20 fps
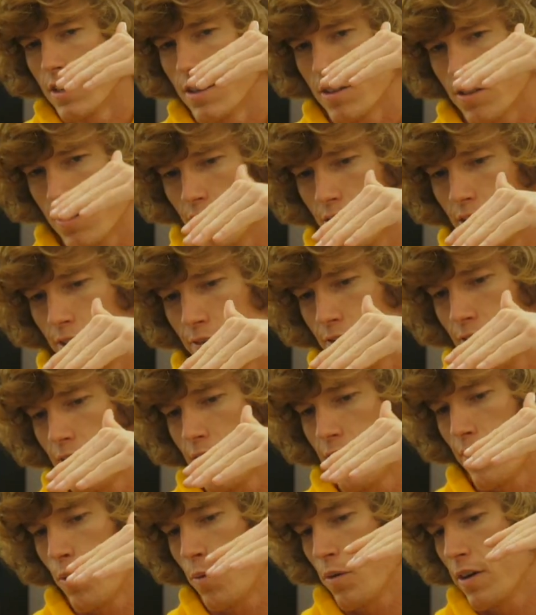So
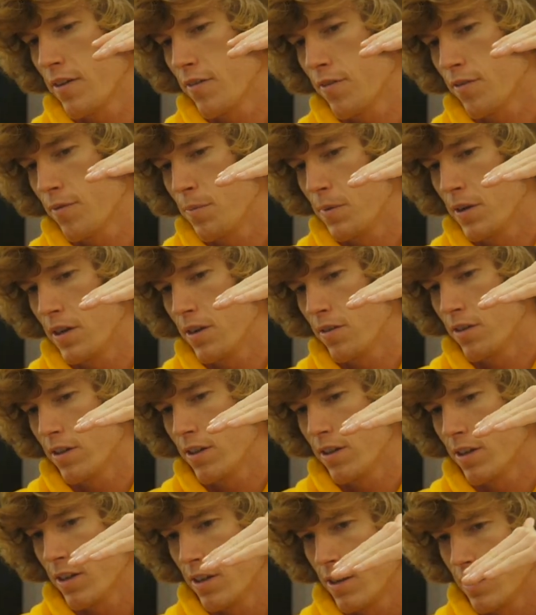if I wouldn't have been doing
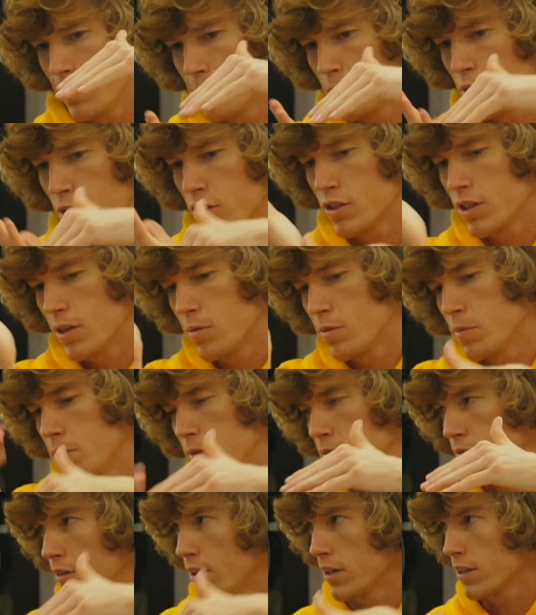the merch, I would have
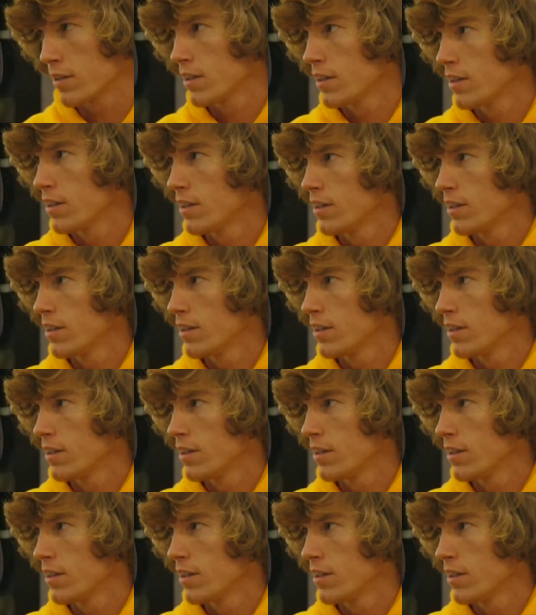been fucked.